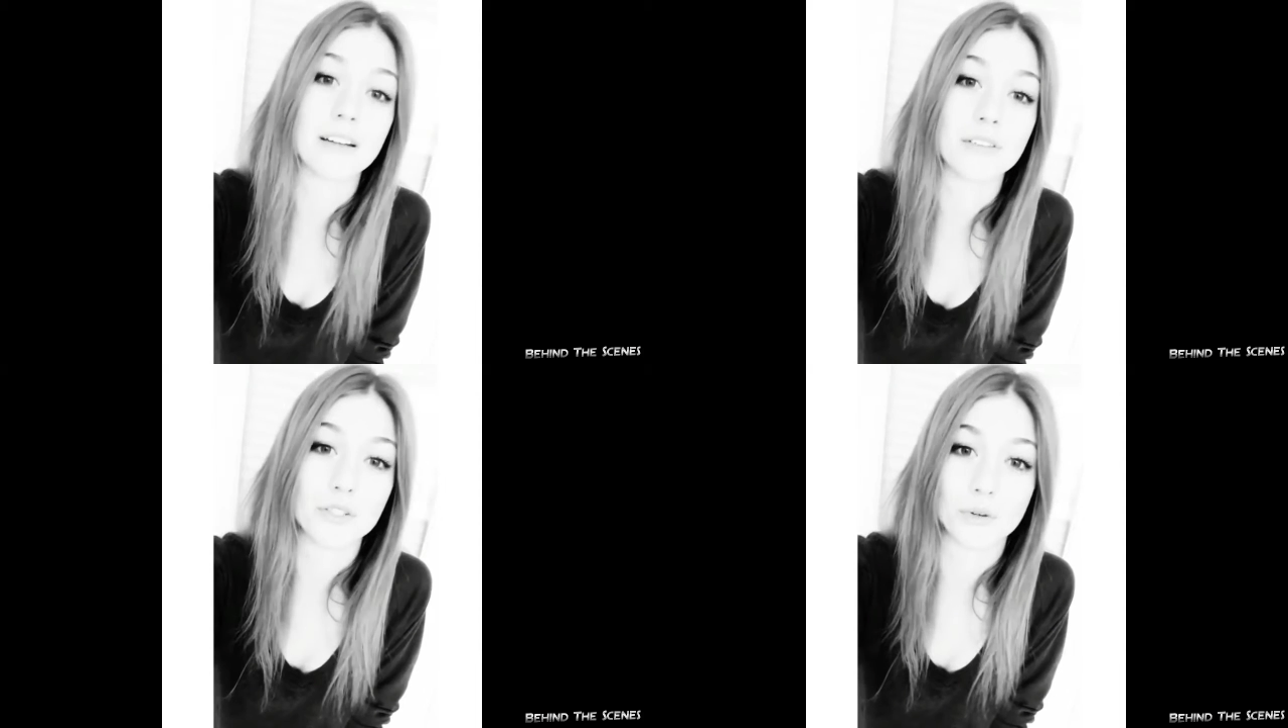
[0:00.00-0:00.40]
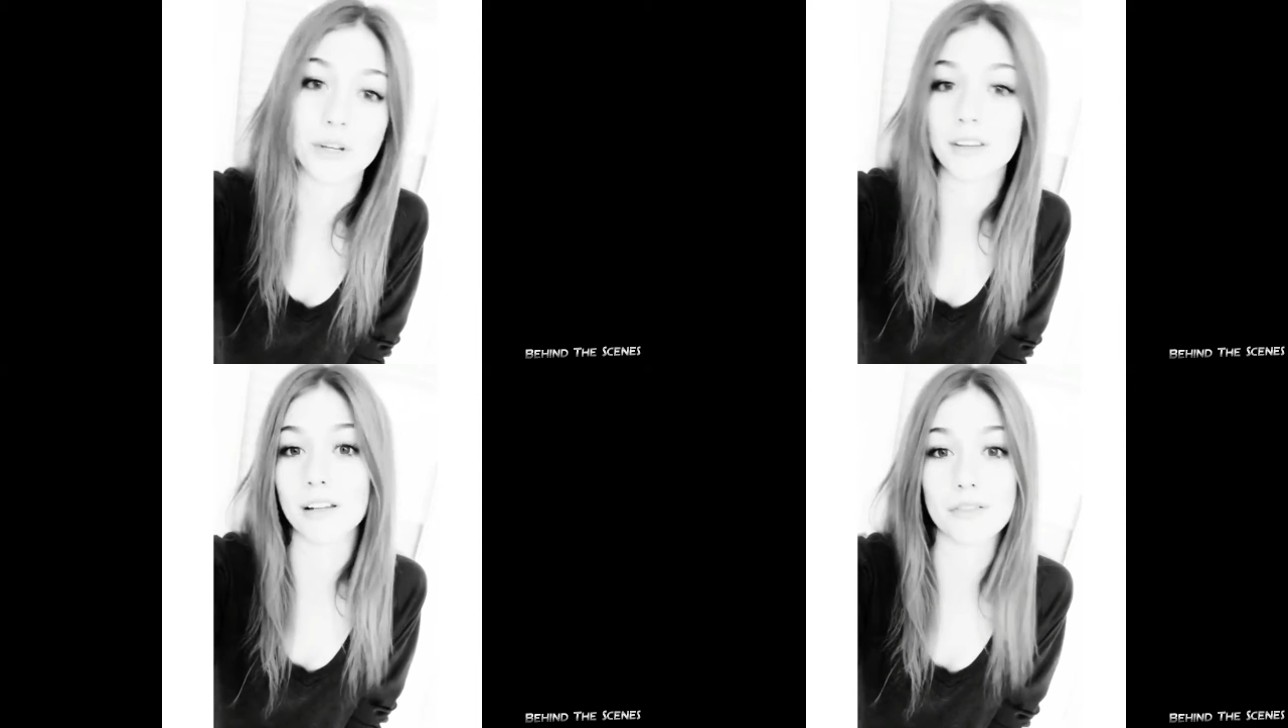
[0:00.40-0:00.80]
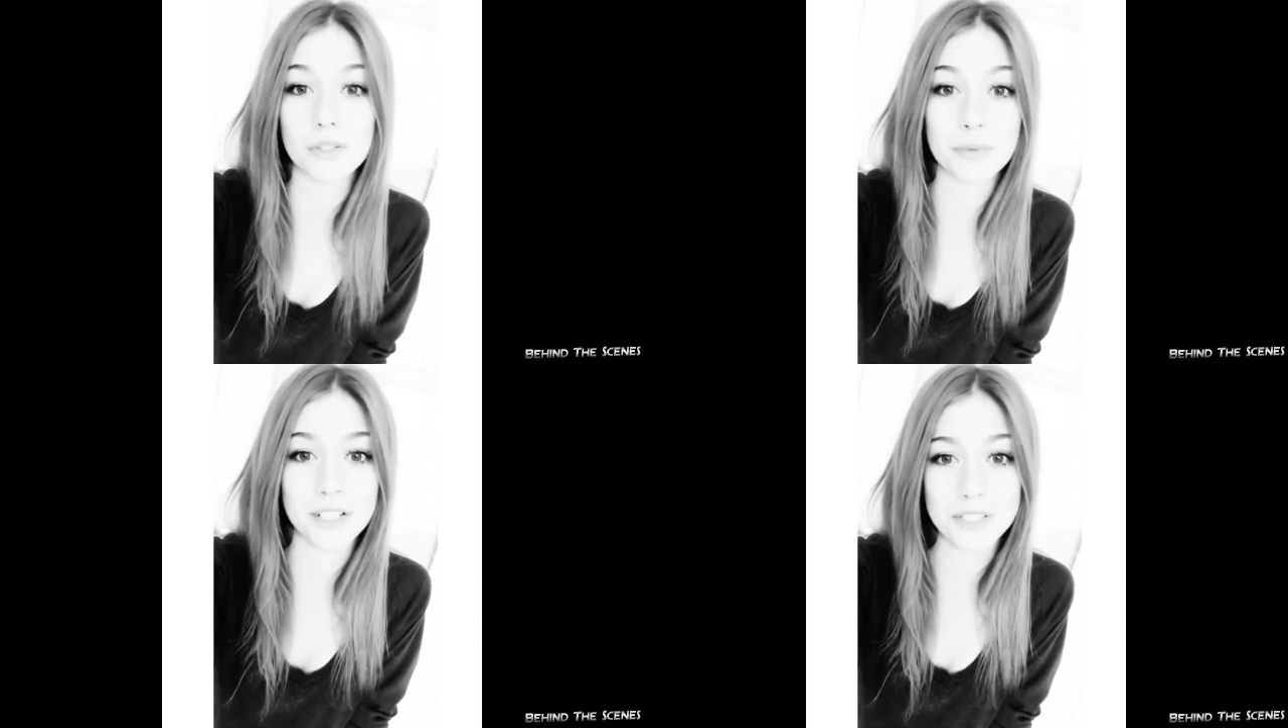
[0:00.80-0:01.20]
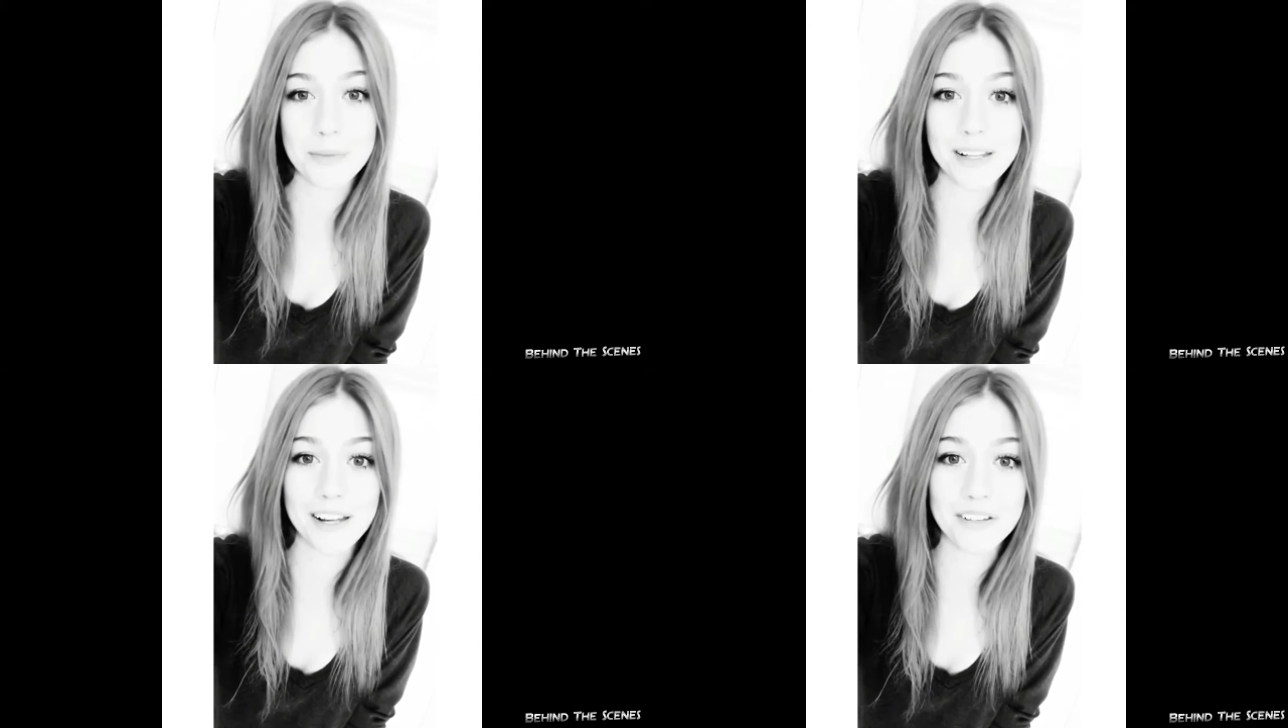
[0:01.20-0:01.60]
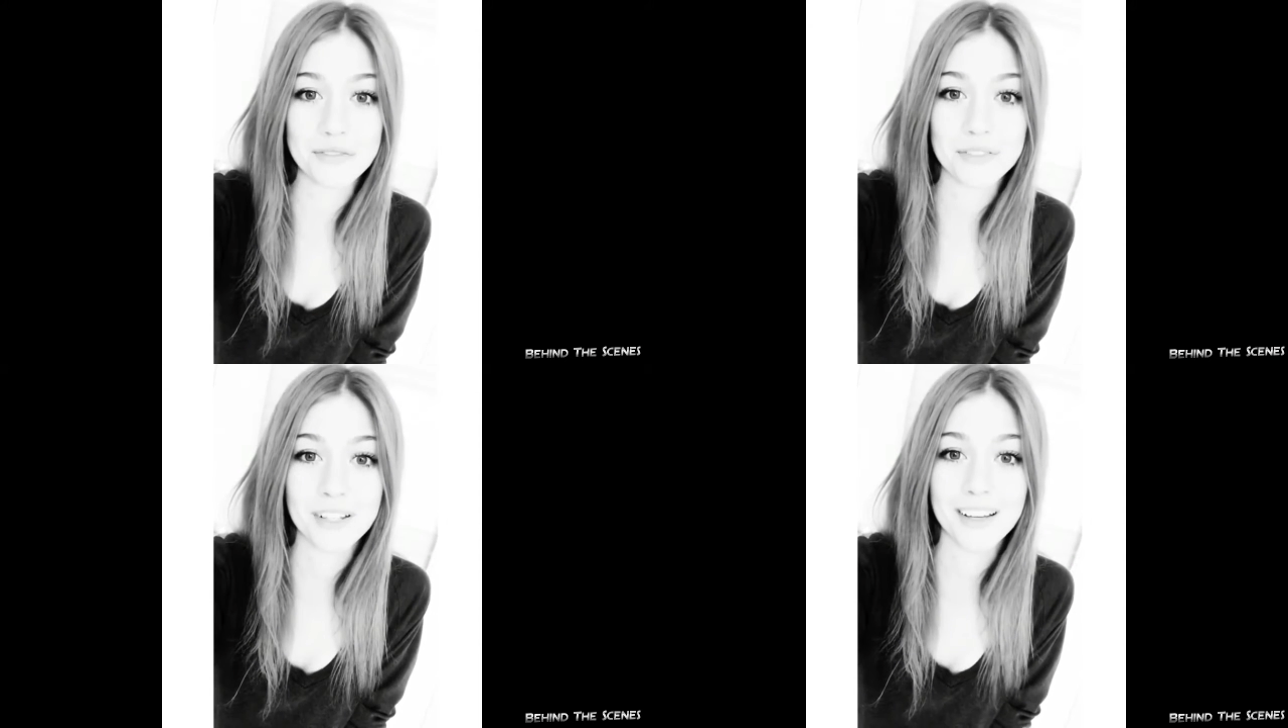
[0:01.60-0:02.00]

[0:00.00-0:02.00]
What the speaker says: and the joy and the love you bring into my life.